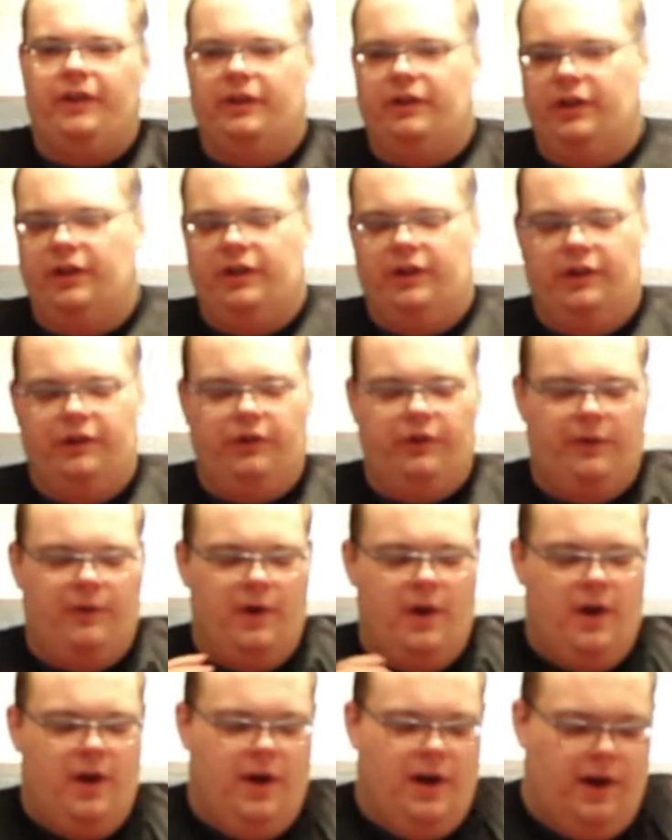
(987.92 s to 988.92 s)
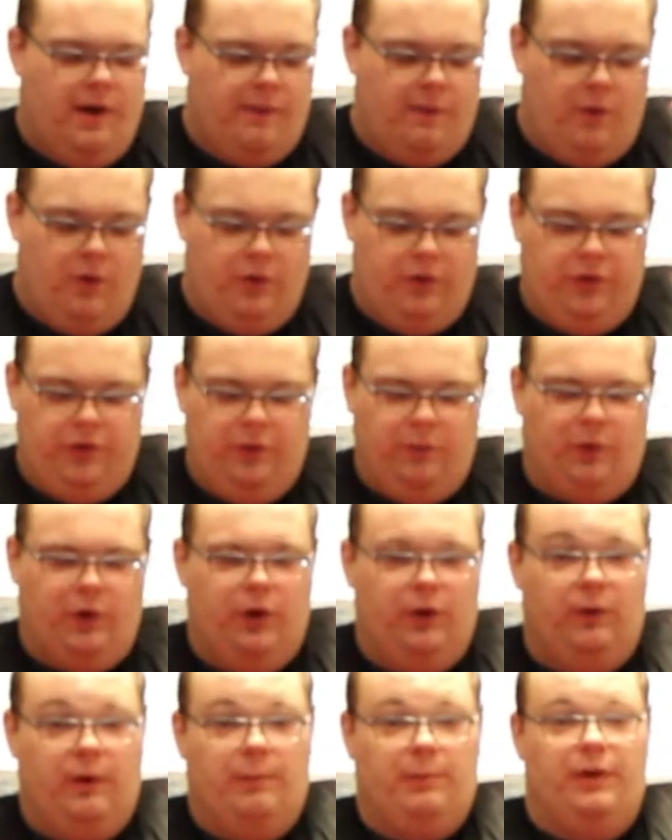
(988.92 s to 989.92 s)
doing this, of course the
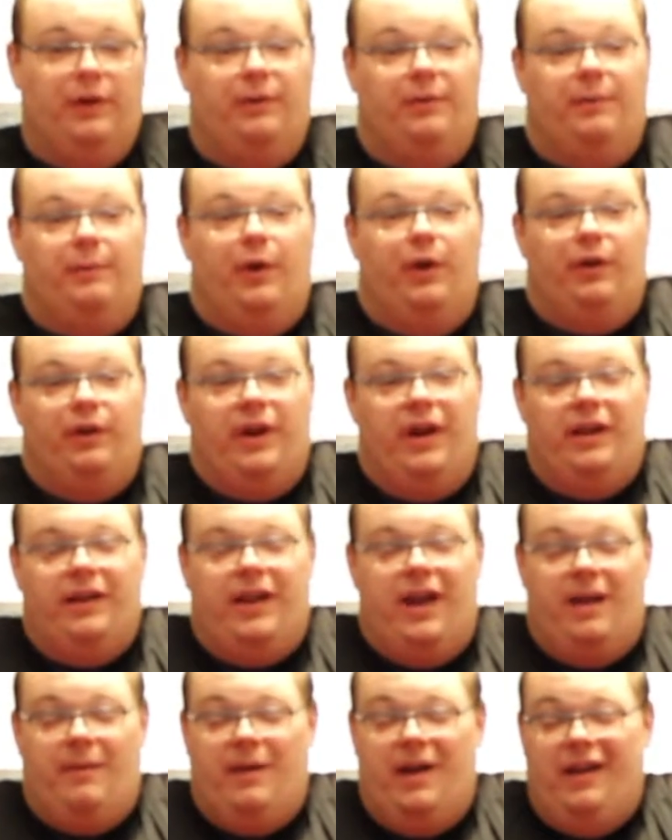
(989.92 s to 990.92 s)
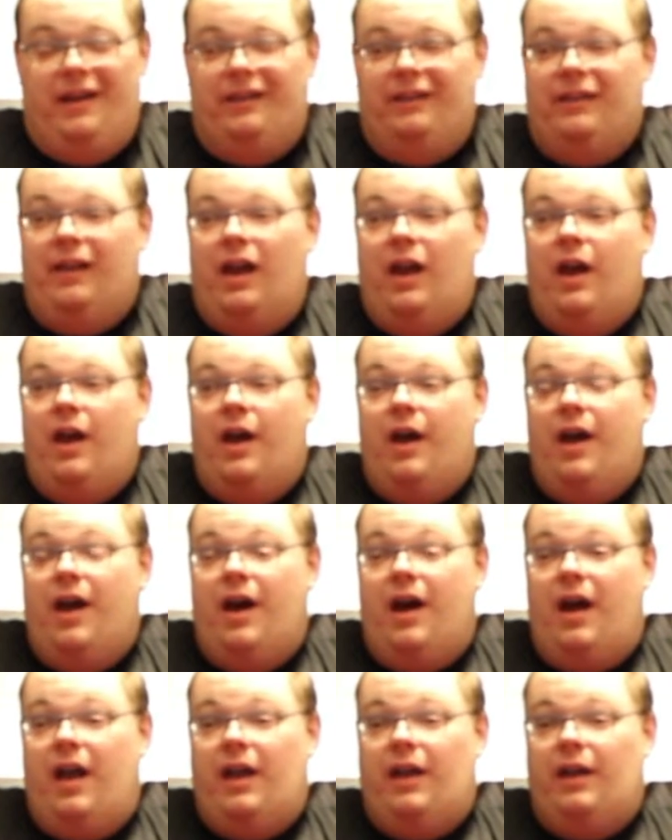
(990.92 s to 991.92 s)
Royal Remote mode again has
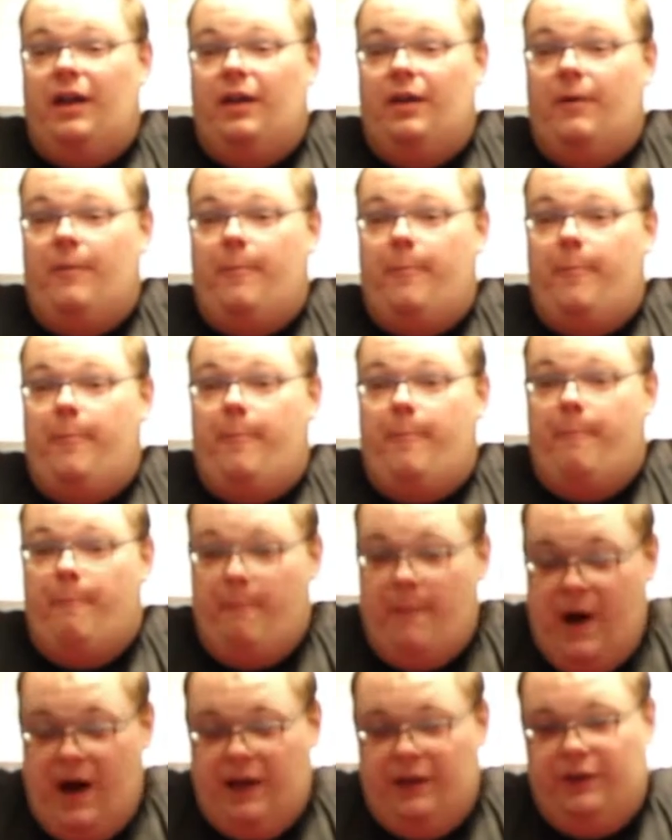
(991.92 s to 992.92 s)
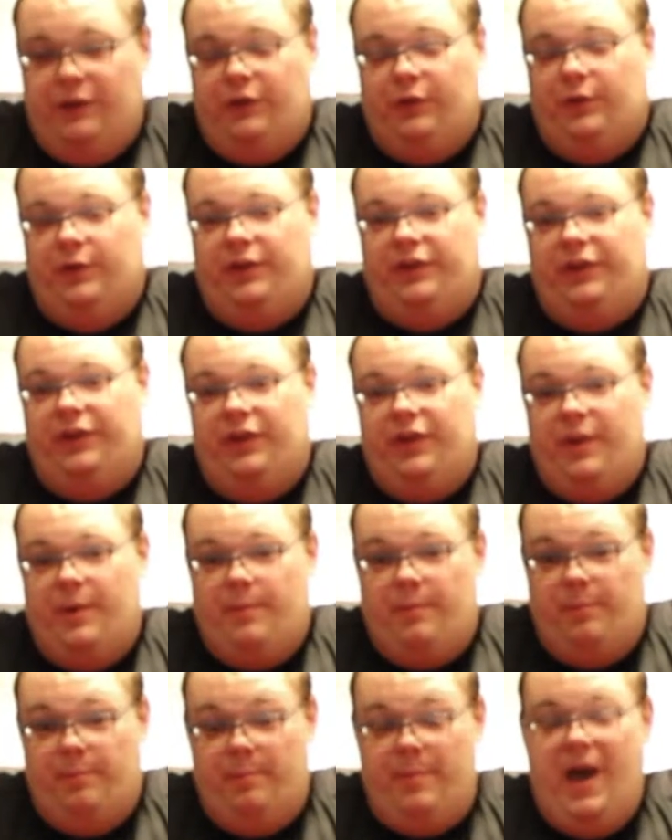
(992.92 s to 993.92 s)
a monstrously
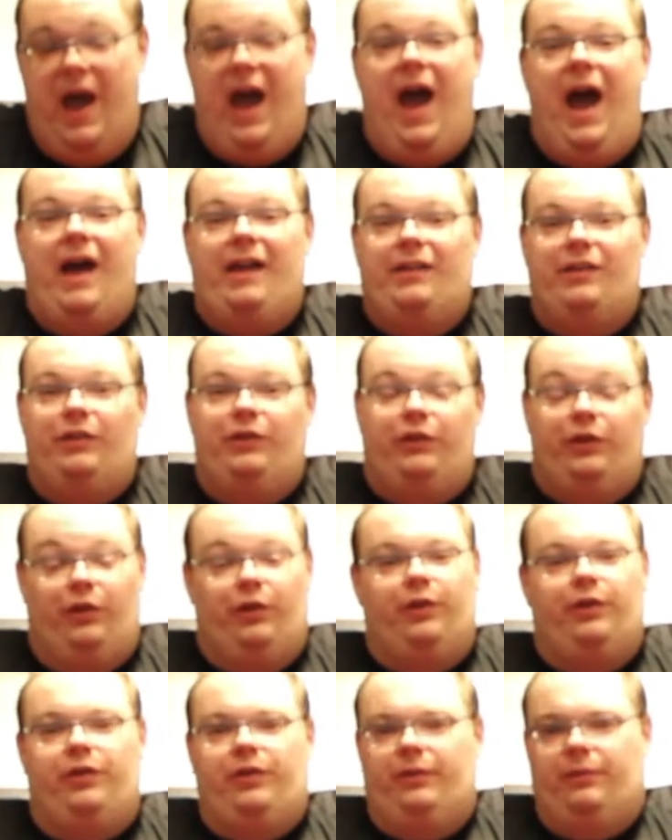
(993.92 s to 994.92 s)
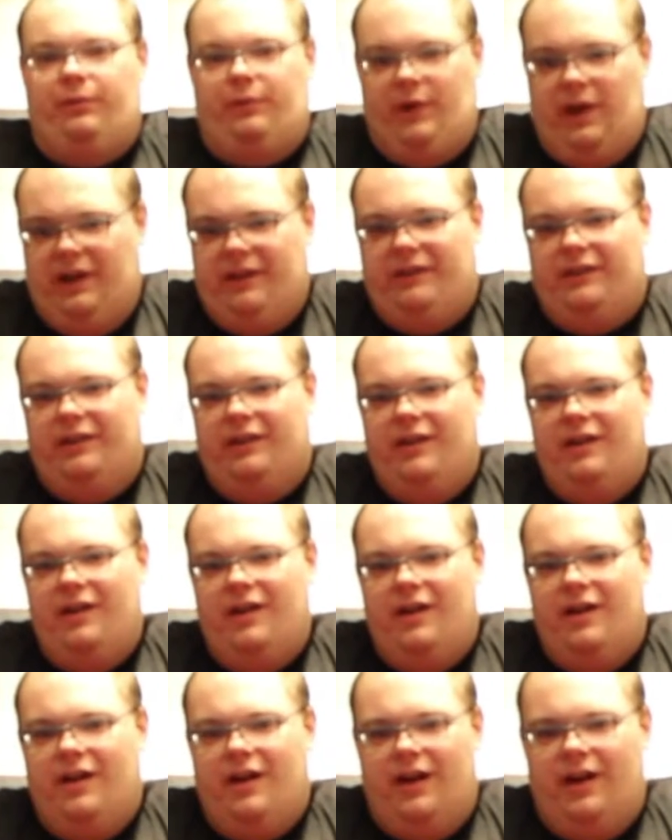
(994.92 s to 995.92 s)
bad dearth
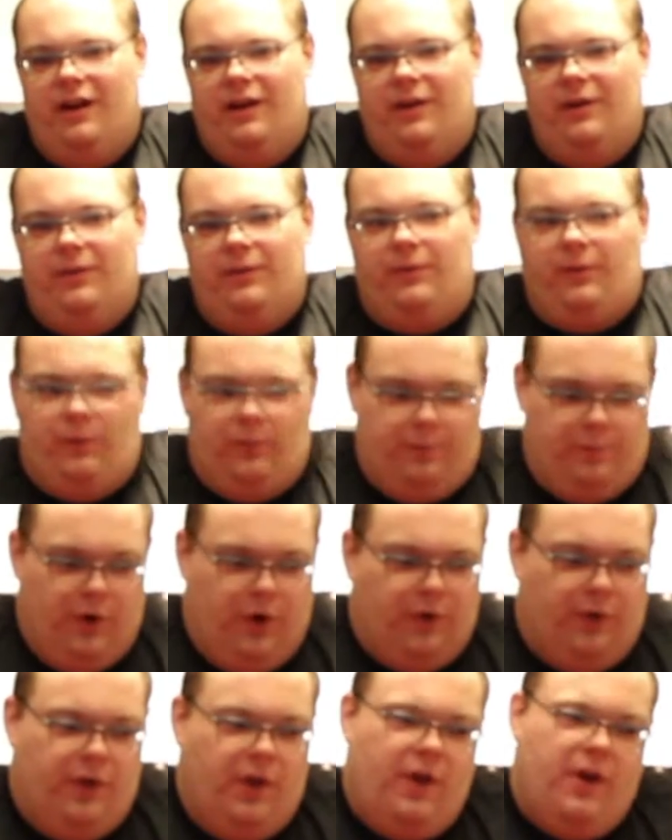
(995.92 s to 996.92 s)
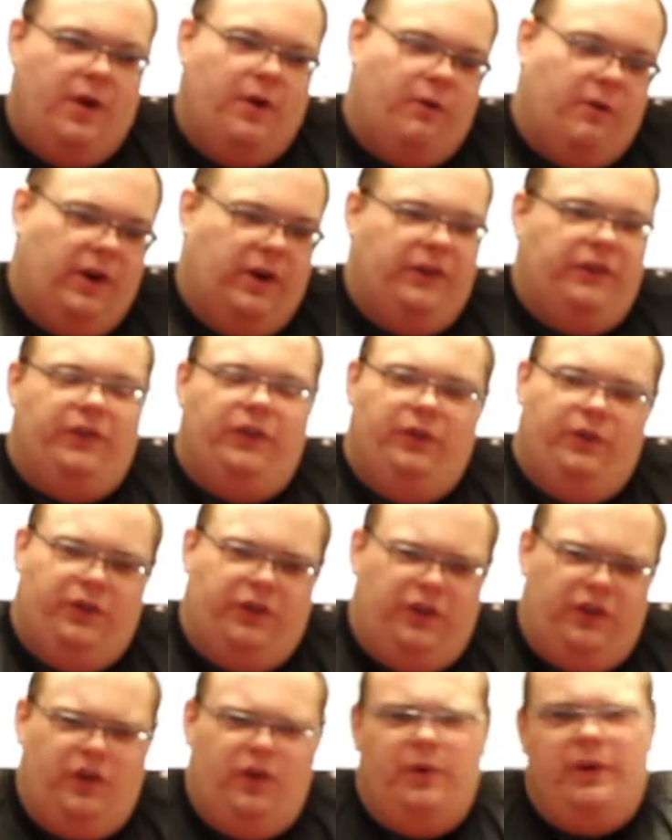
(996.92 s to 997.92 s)
of both
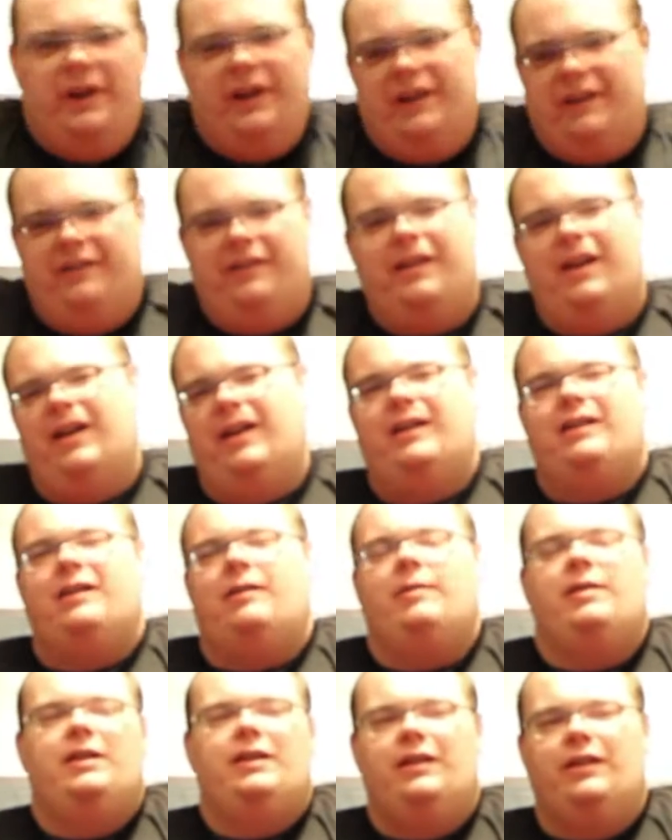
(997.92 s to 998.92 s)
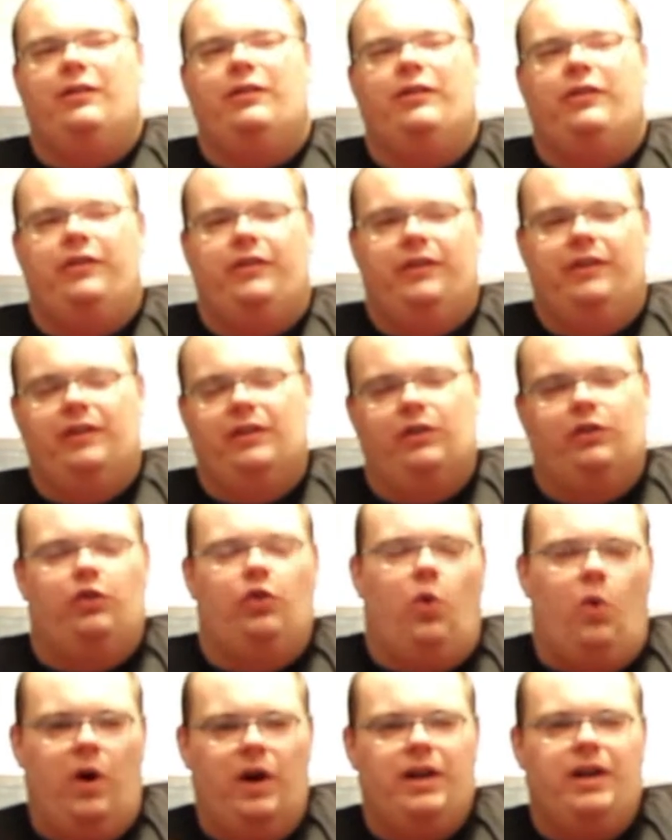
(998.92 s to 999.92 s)
wrestlers to an extent. I mean, there's
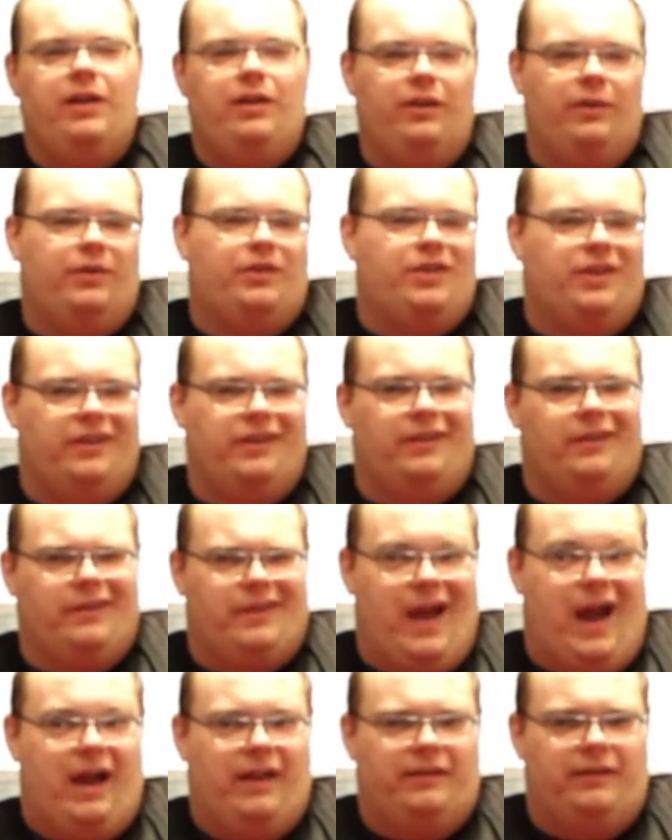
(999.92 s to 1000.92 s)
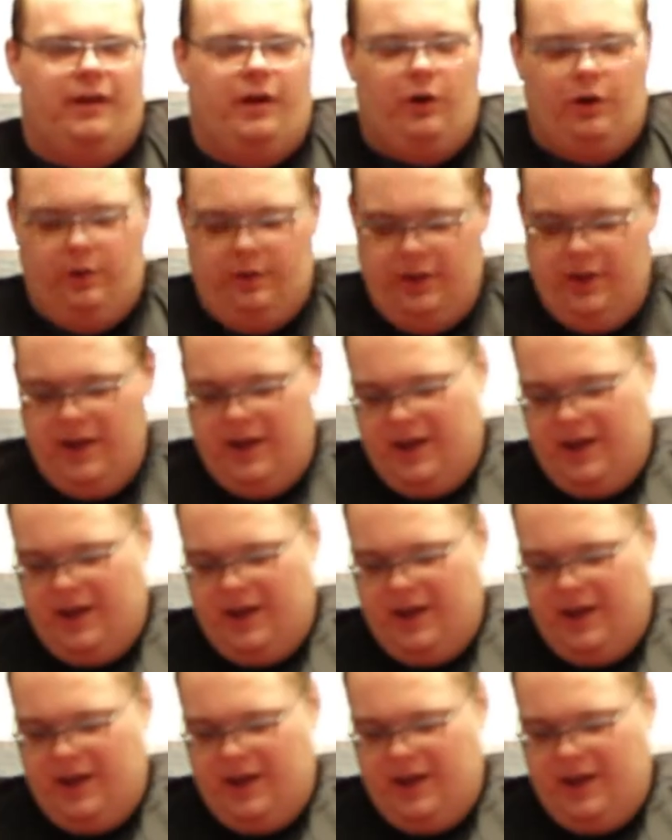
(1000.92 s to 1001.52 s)
20, which isn't that terrible.